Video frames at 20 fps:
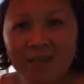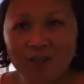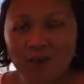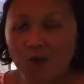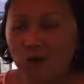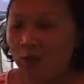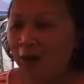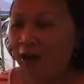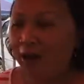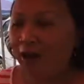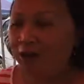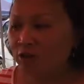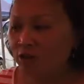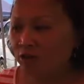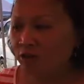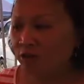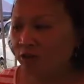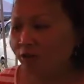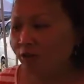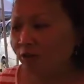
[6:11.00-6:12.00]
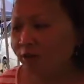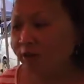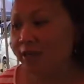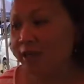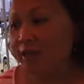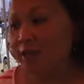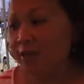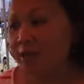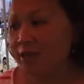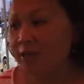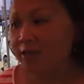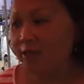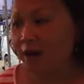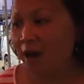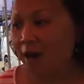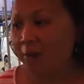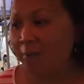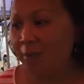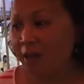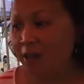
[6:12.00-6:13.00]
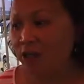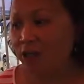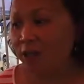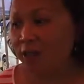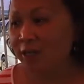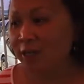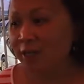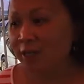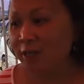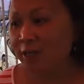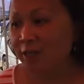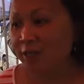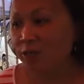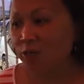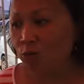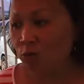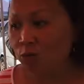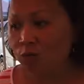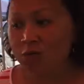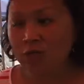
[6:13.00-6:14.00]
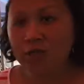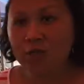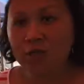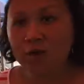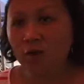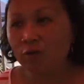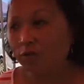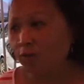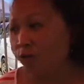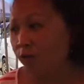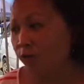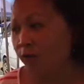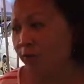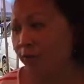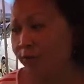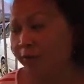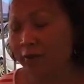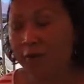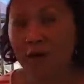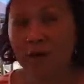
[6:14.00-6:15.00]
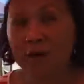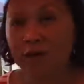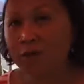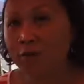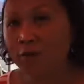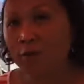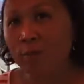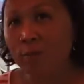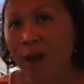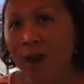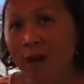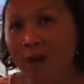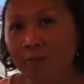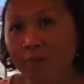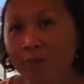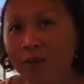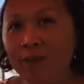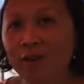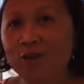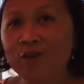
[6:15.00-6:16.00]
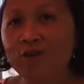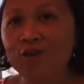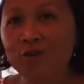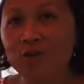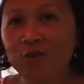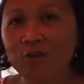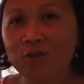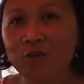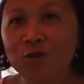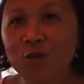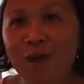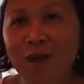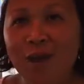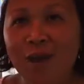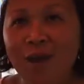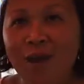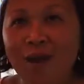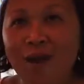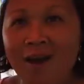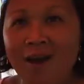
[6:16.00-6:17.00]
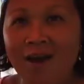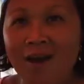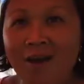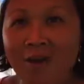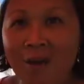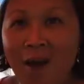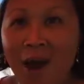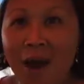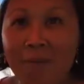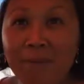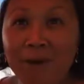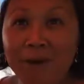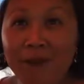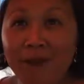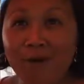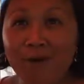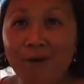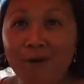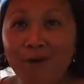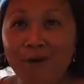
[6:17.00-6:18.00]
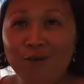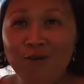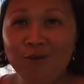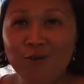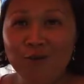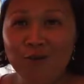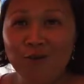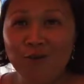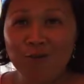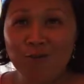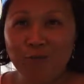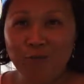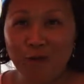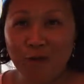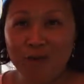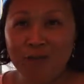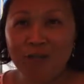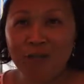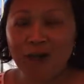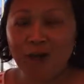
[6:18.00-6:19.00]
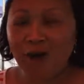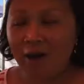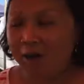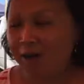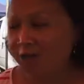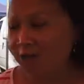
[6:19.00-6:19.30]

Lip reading: So what I do is I make chili sauces of all different kinds, from jalapenos to habaneros to bird's eye.